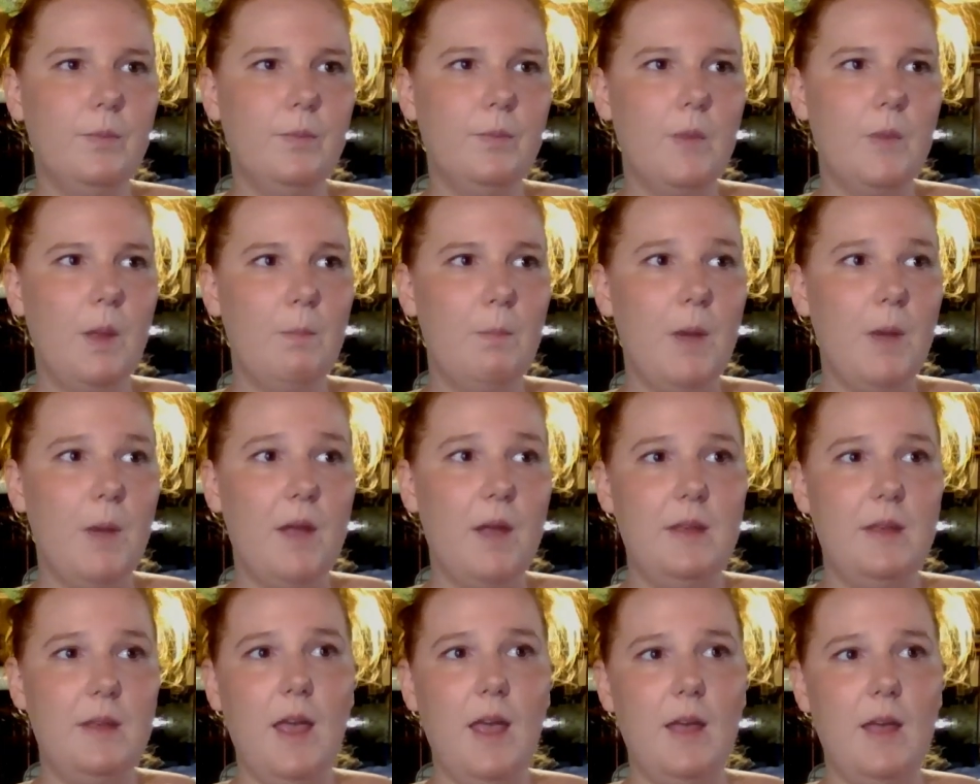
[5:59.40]
And by
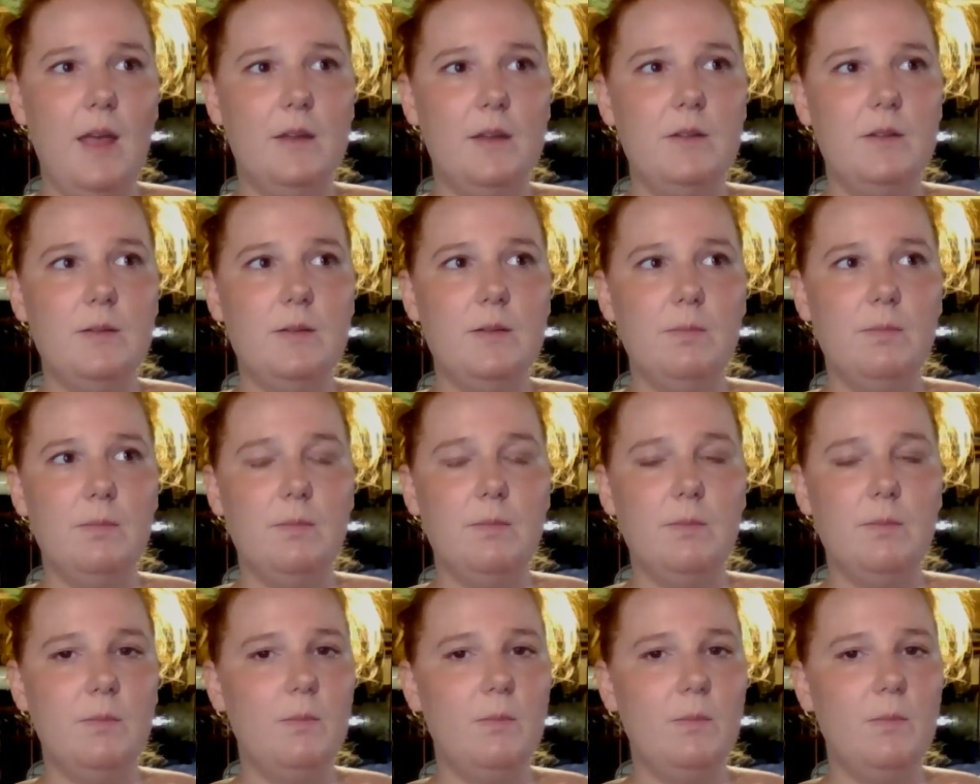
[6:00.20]
the end,
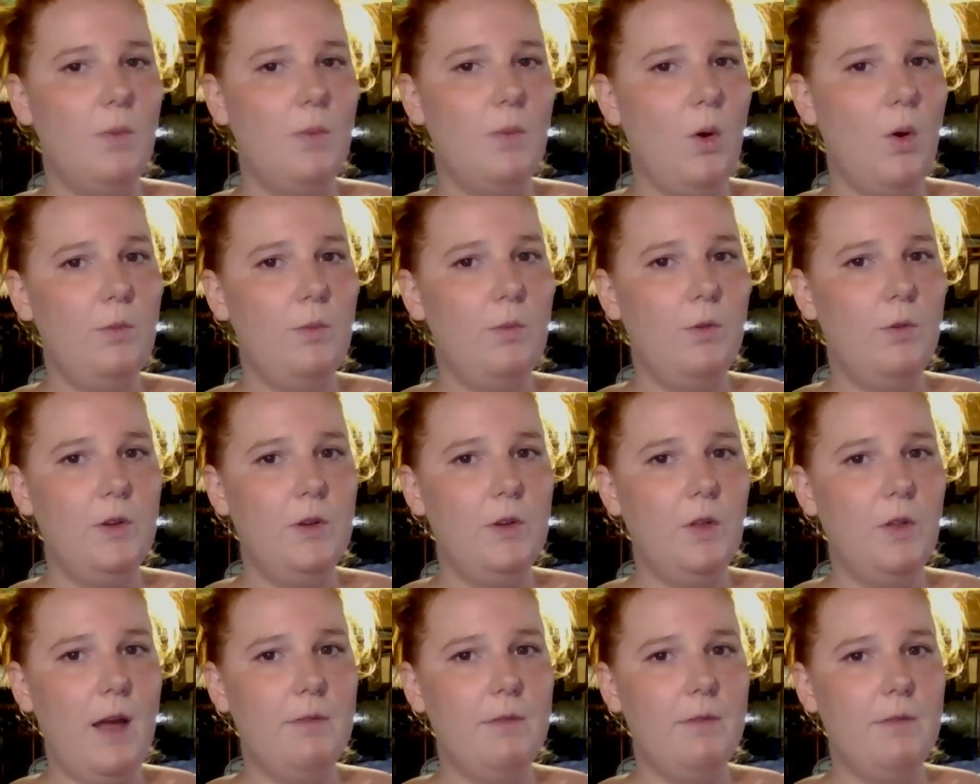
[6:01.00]
hopefully
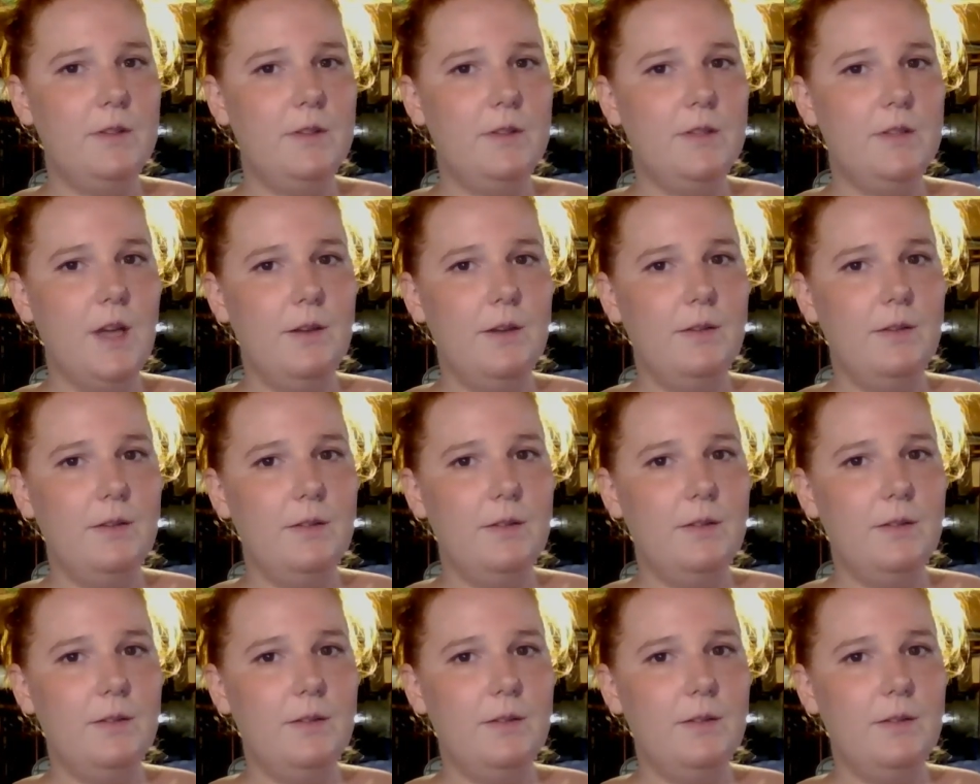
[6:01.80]
you'll have it done.